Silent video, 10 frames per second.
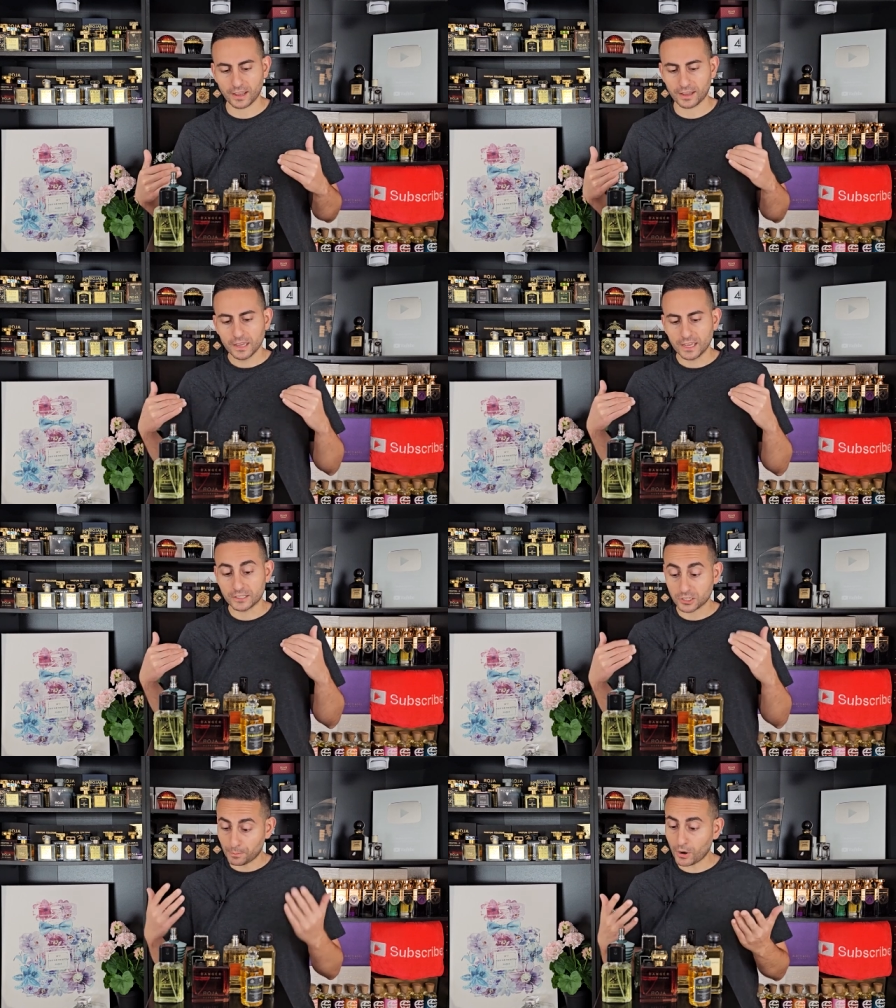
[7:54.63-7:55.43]
And
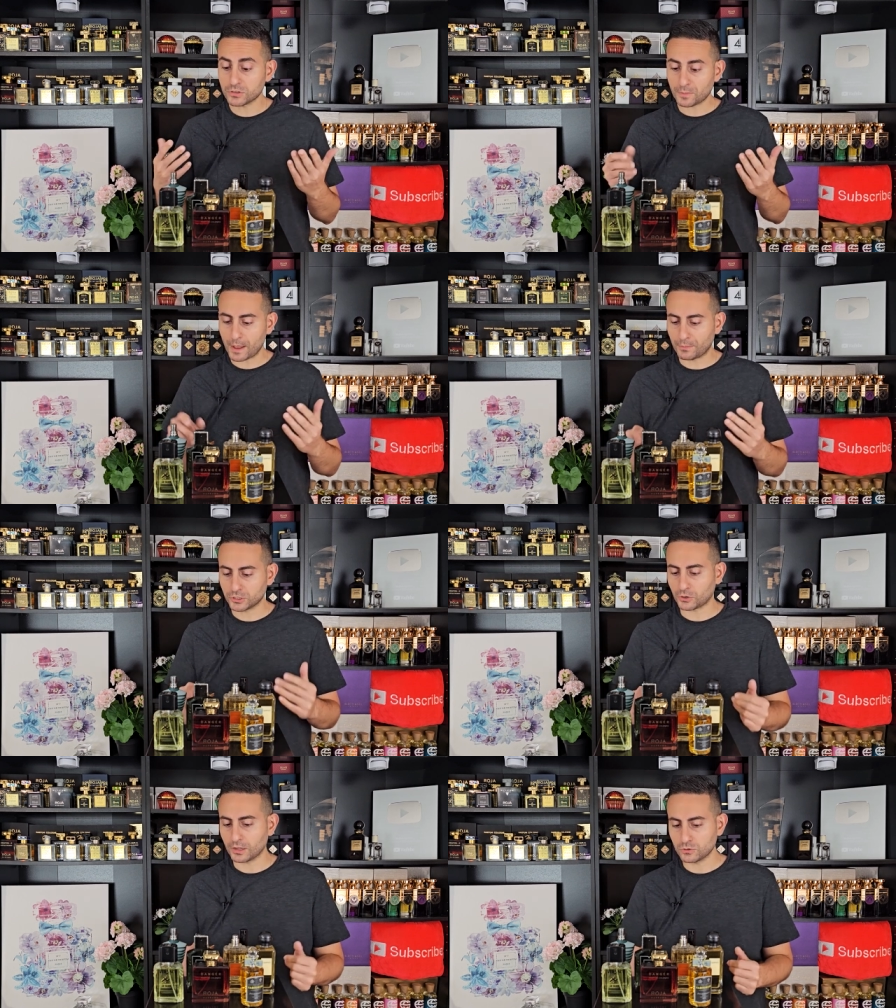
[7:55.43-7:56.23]
it's composed by
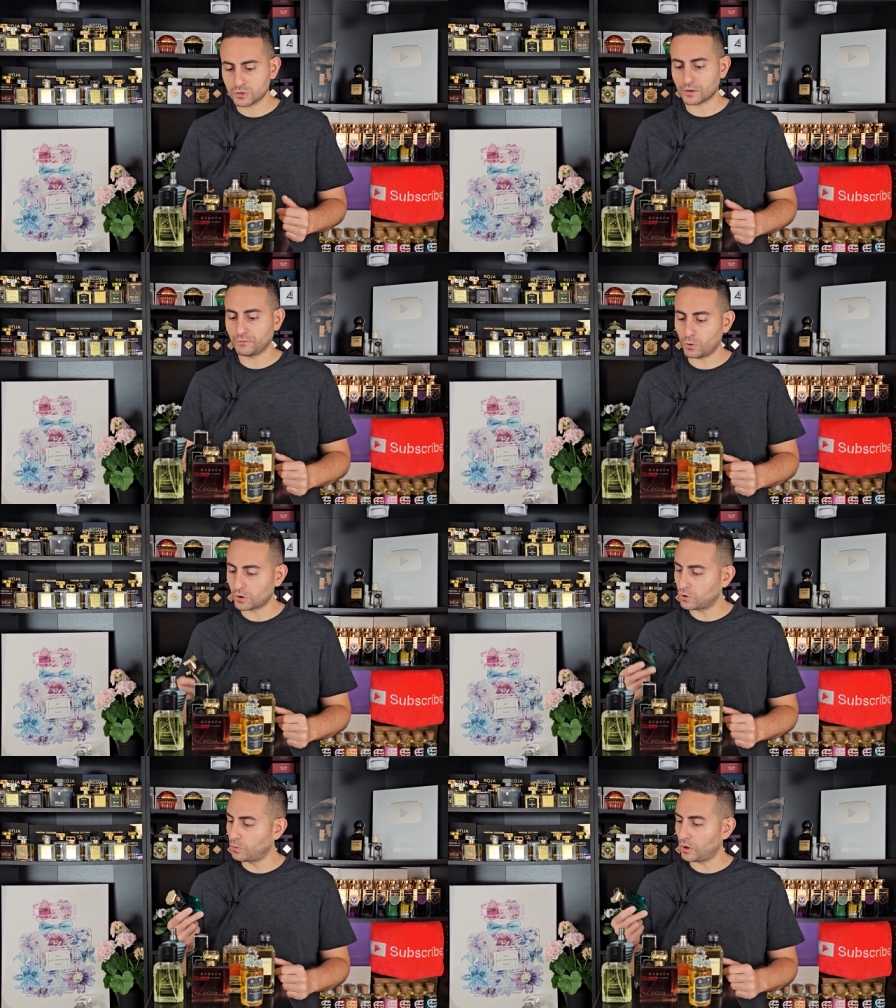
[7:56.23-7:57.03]
Bertrand
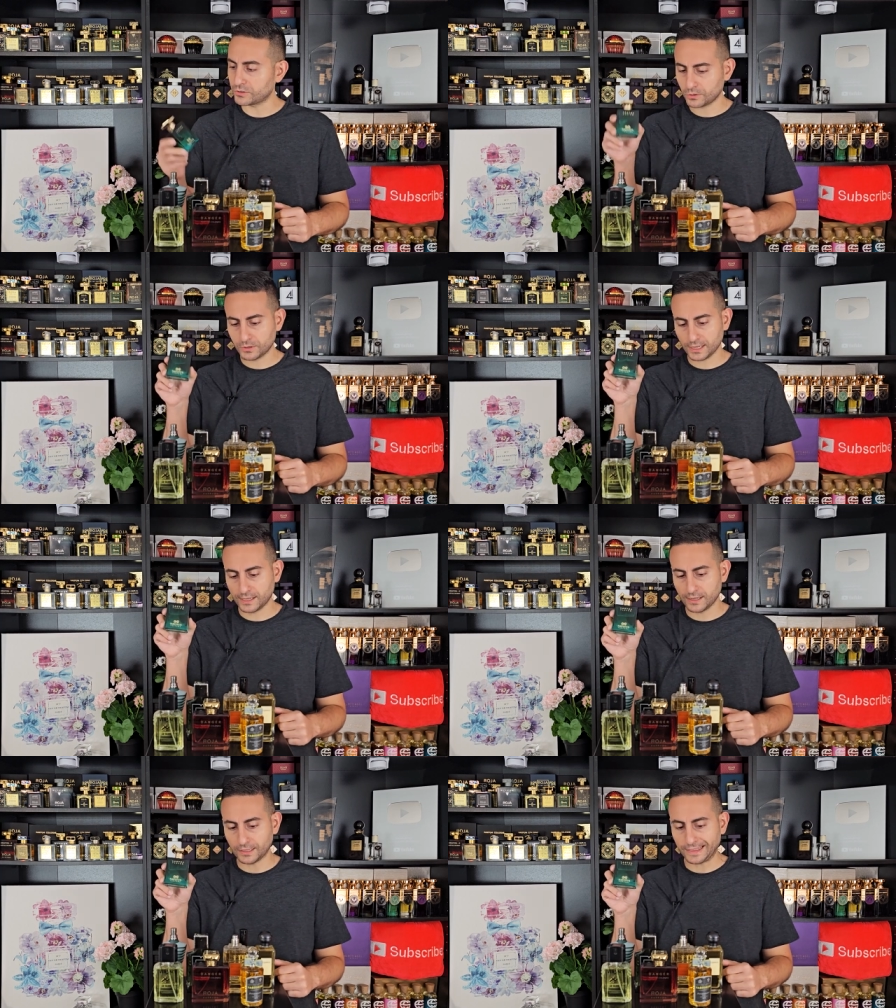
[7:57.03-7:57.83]
Duchaufour, who also
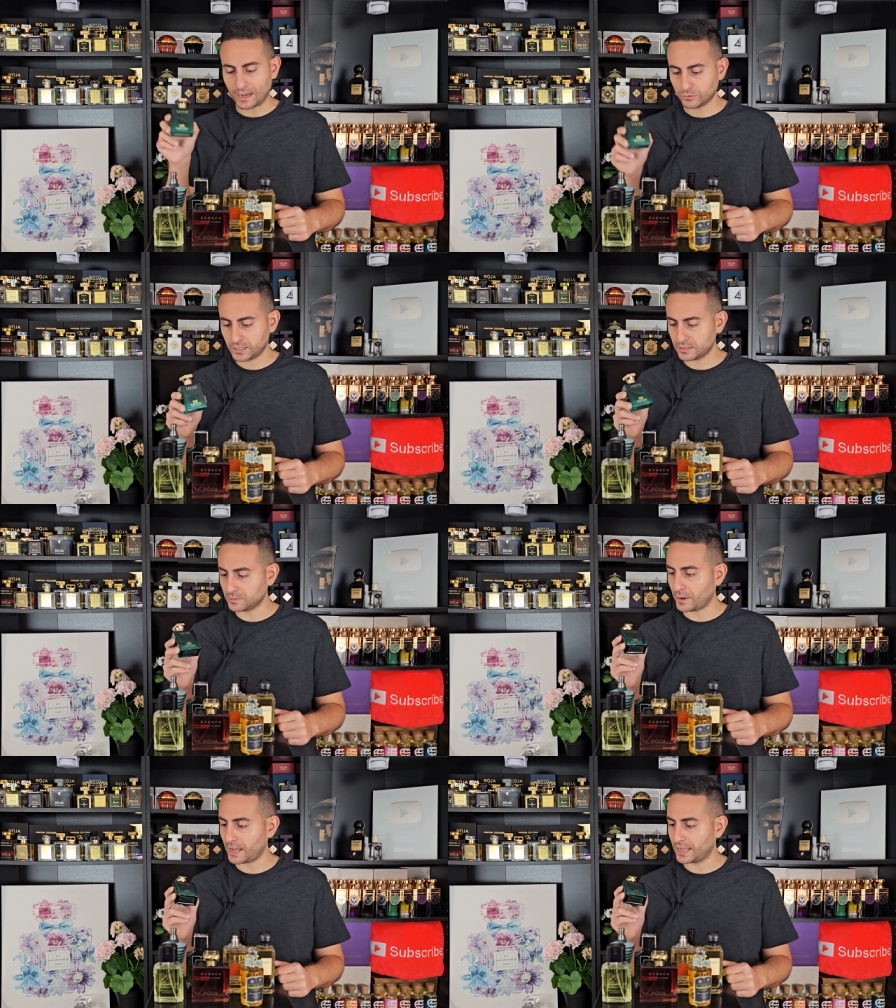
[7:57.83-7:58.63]
did Lautus
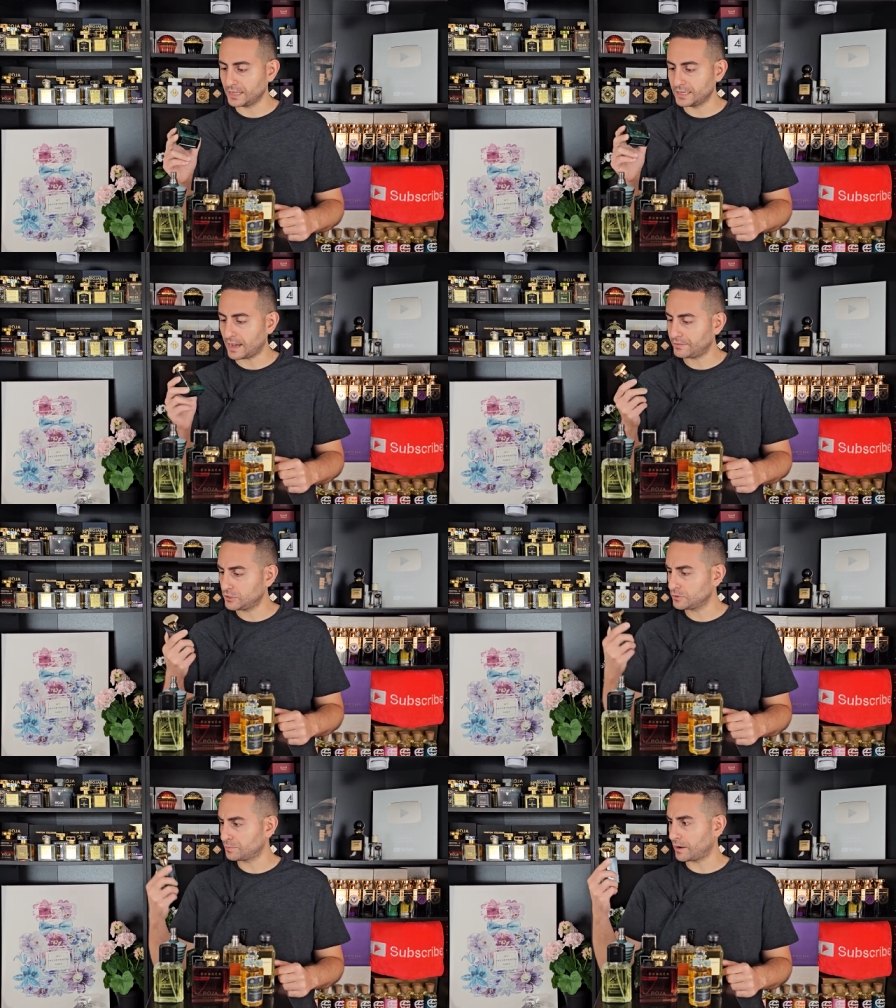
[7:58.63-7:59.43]
by
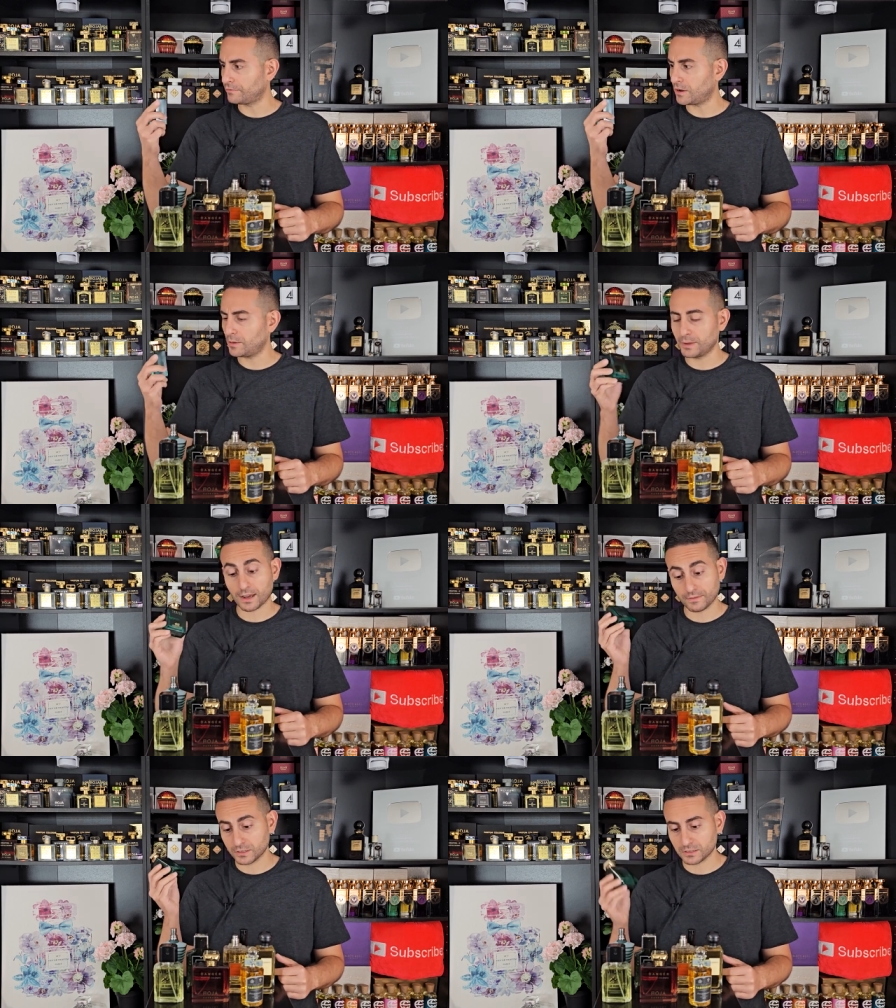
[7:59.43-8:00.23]
Navitus Parfum, and
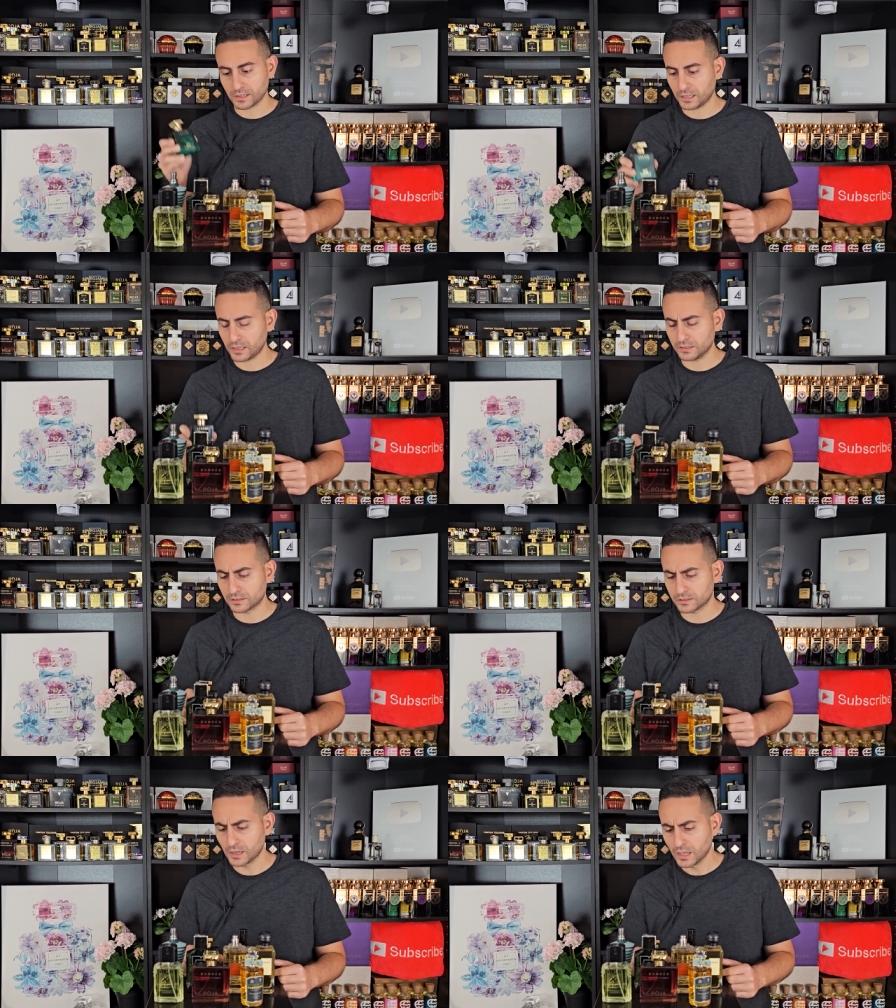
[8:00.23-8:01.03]
obviously he's